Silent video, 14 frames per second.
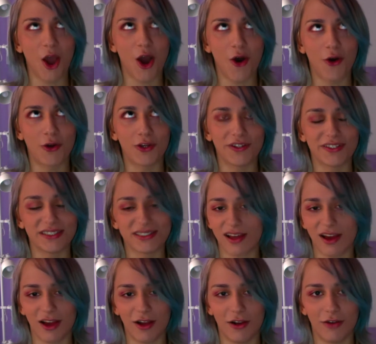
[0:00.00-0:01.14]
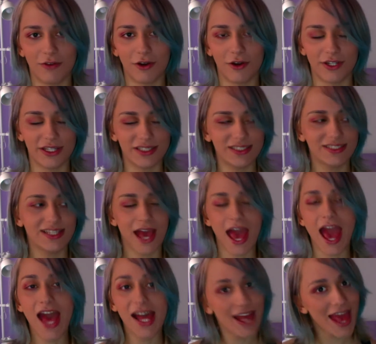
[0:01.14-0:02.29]
Onions. I love onions.
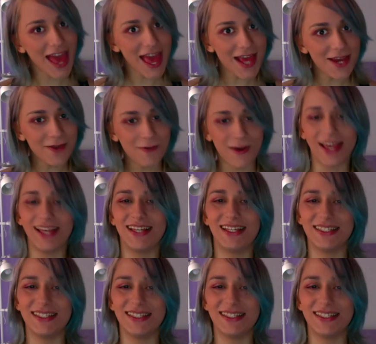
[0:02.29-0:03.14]
And anyway,